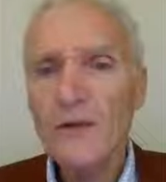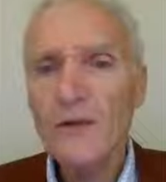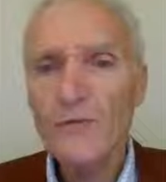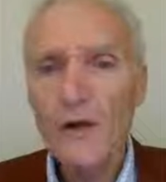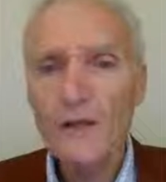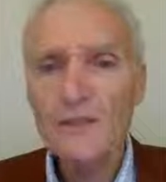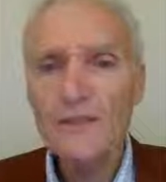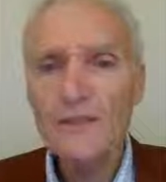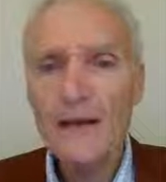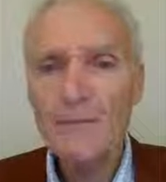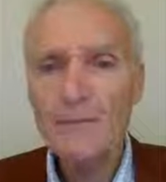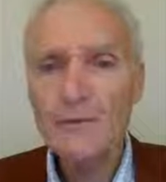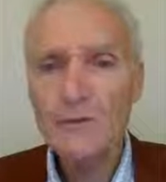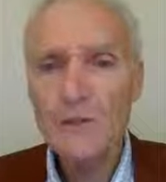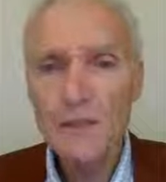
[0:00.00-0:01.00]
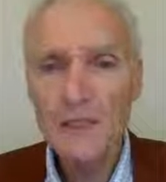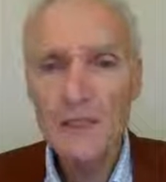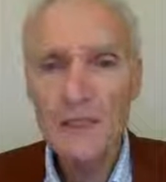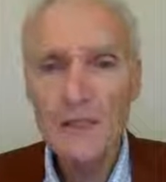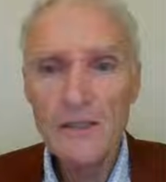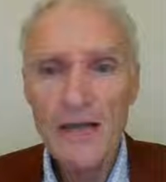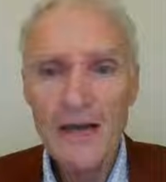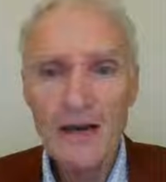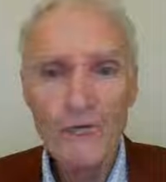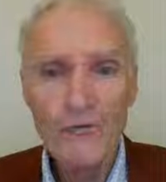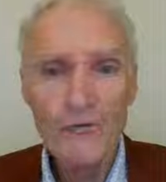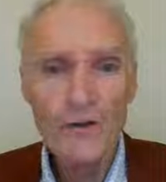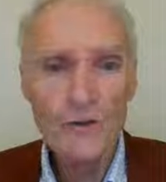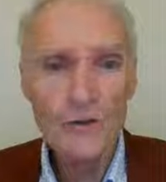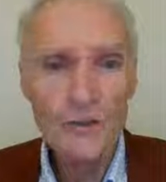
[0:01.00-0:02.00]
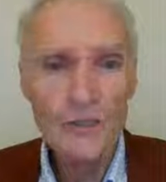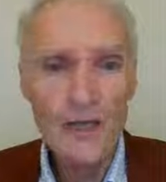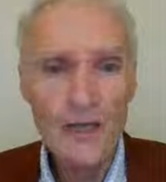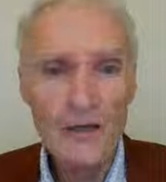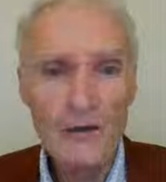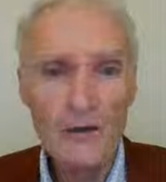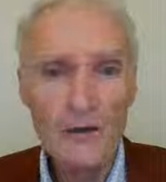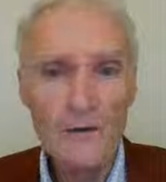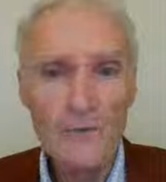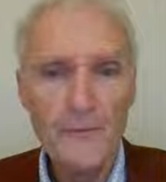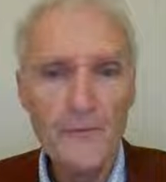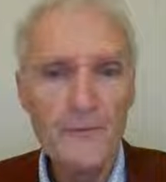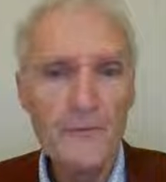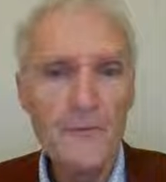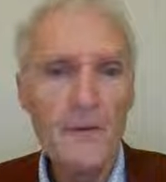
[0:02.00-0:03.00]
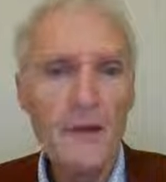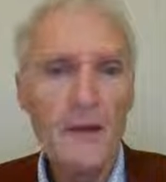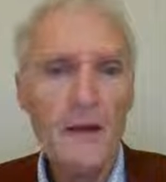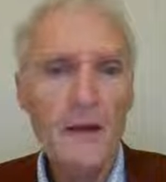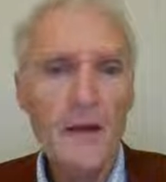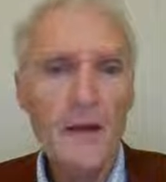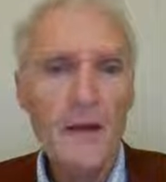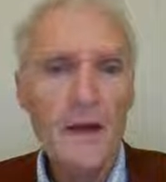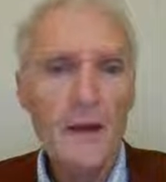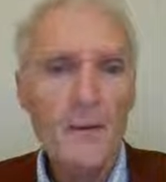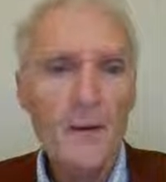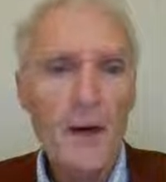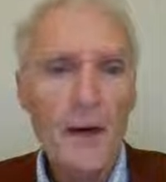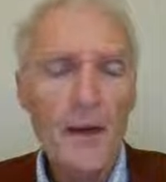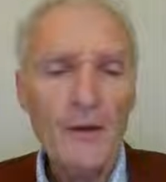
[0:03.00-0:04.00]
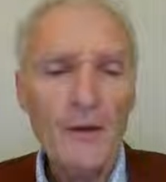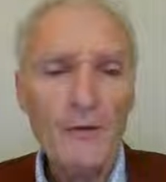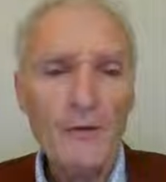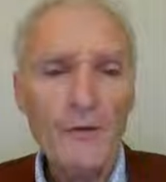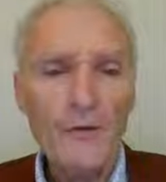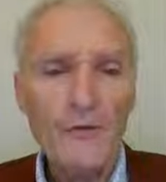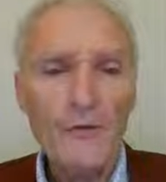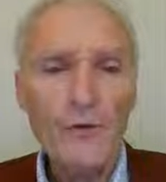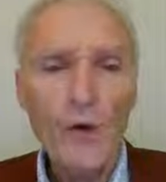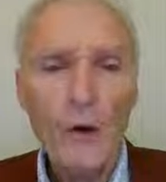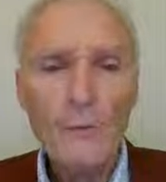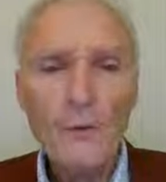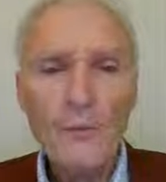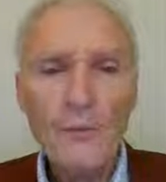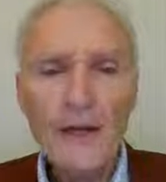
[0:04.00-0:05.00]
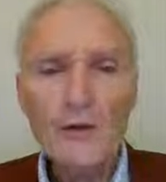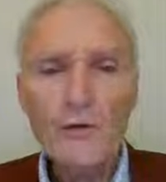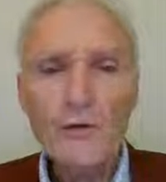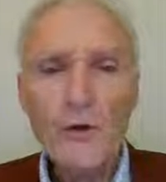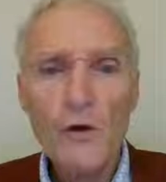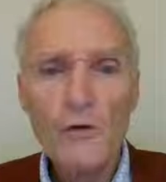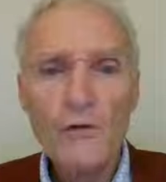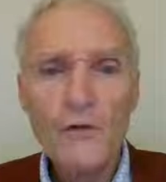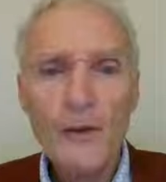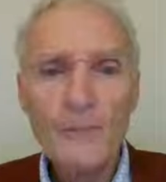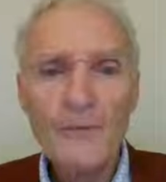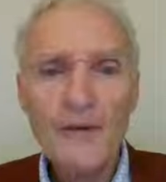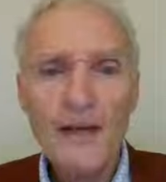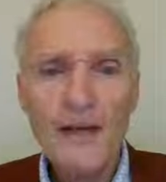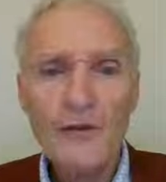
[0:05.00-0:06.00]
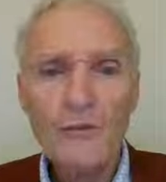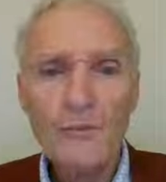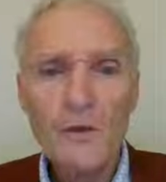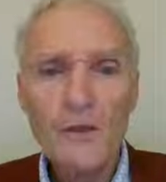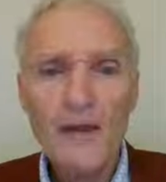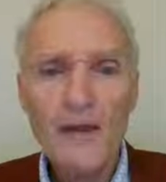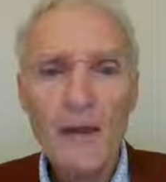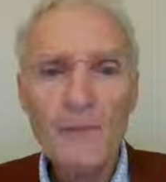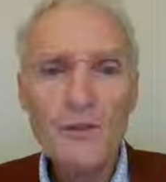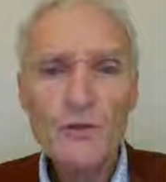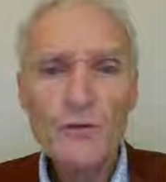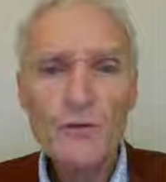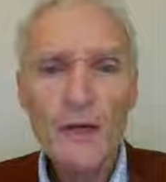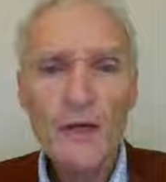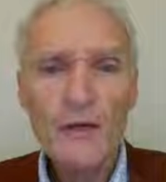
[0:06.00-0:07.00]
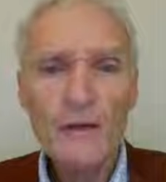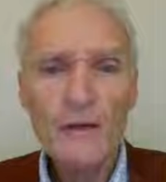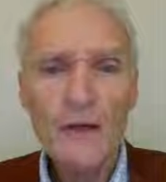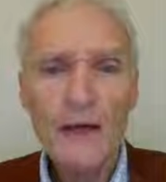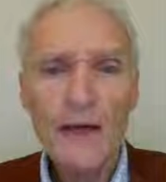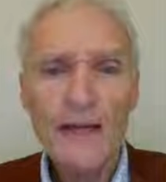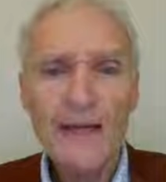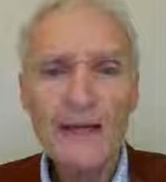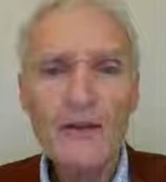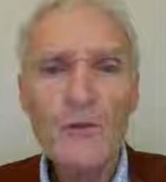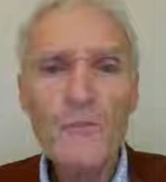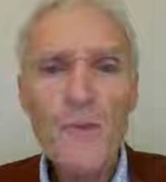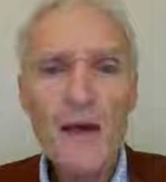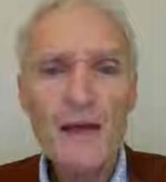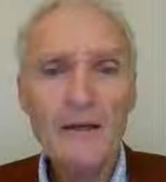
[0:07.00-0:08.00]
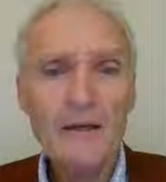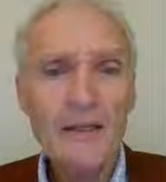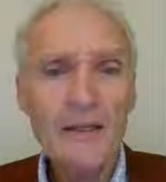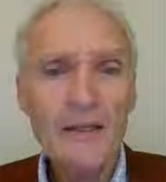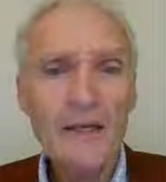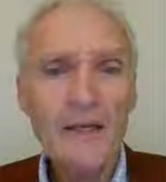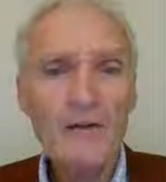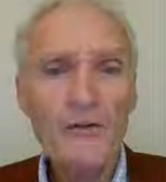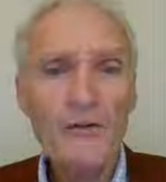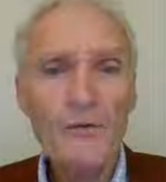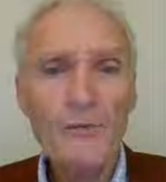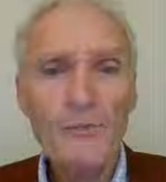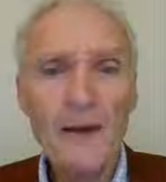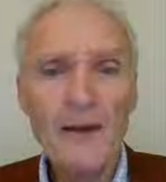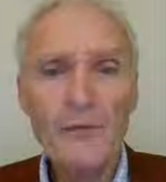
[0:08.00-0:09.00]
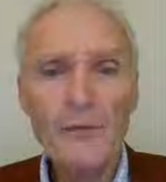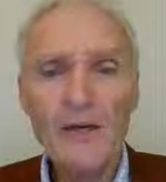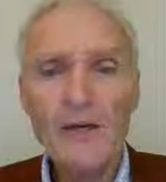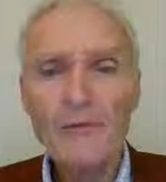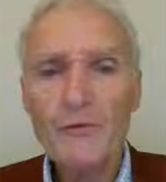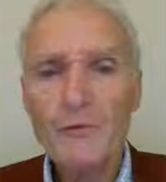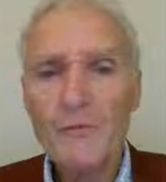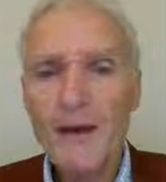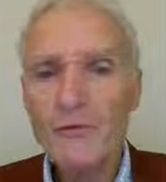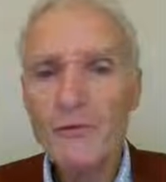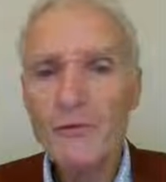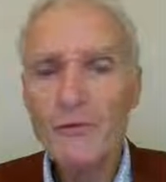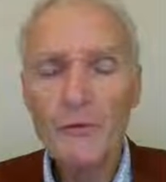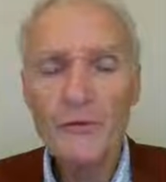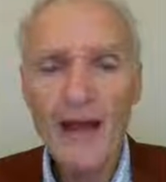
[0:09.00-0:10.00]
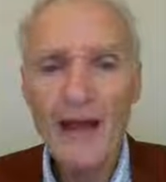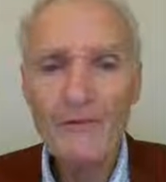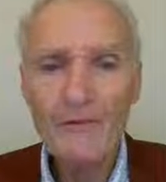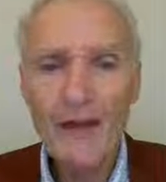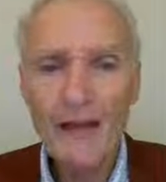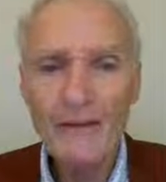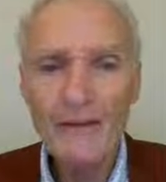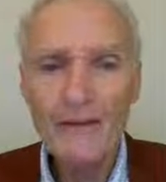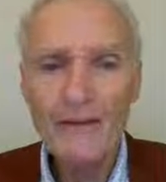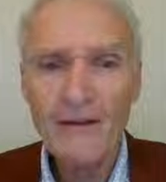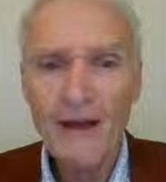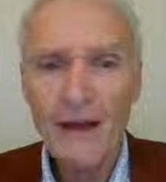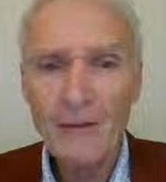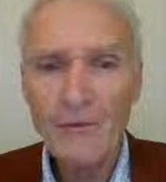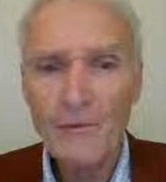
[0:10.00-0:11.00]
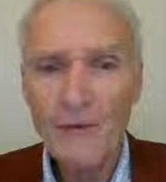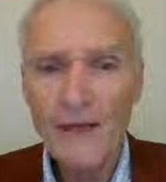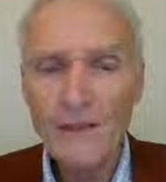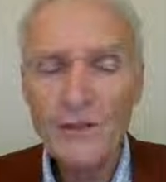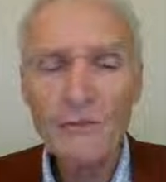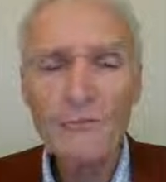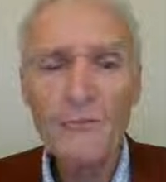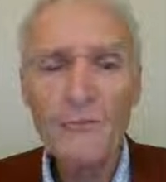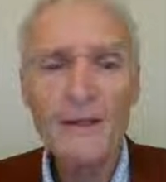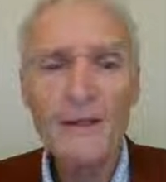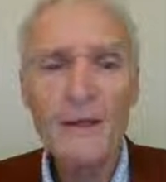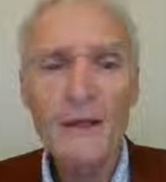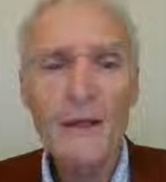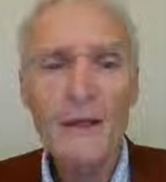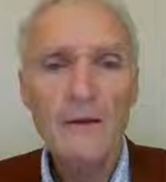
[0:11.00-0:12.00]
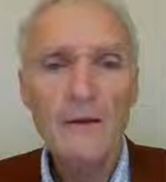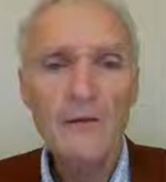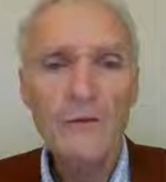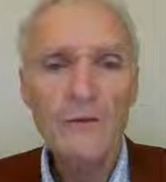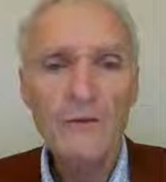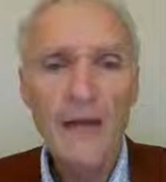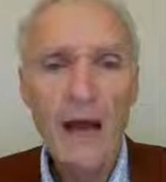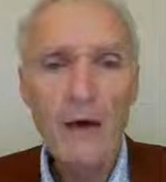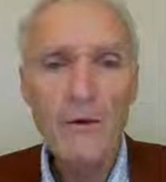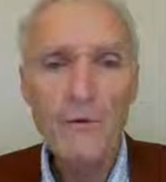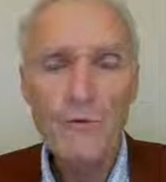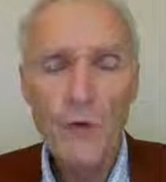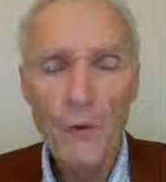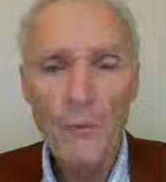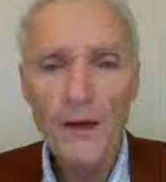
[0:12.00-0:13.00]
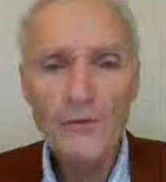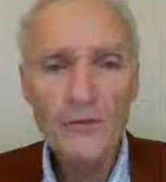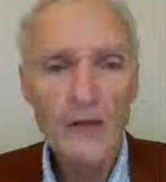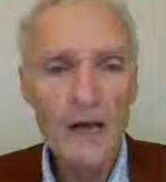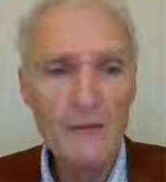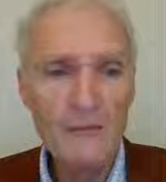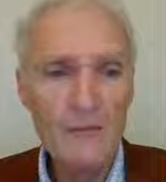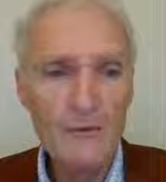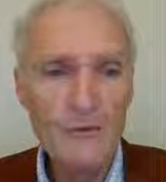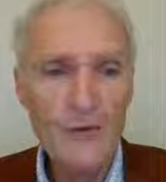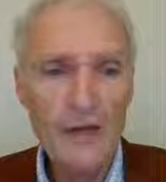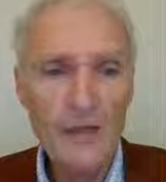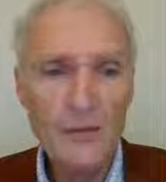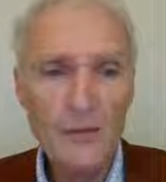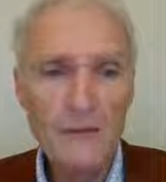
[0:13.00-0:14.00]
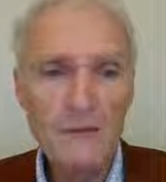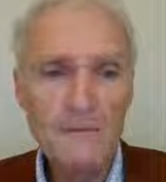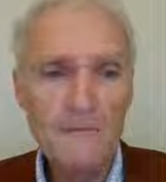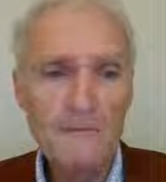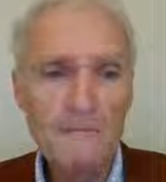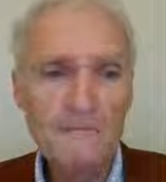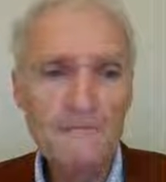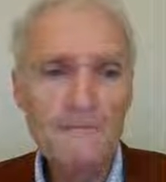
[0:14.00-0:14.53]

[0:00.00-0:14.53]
risk of Alzheimer's disease and a vicious cycle. And that there's normal brain glucose uptake has been demonstrated independently by 3 different methods, which I haven't had the time to mention, but this is now a robust observation.